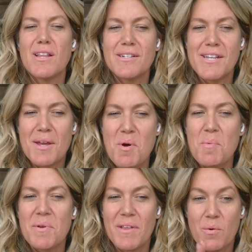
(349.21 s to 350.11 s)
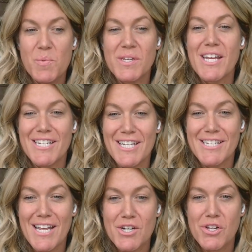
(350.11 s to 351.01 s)
Let's take a moment. Like when we say
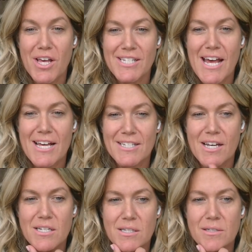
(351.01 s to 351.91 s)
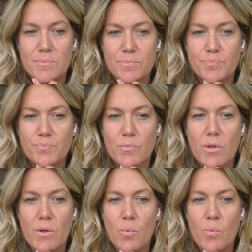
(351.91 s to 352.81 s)
decentralized assets,
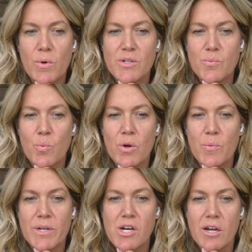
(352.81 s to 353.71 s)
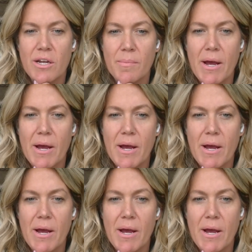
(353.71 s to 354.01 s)
what are we talking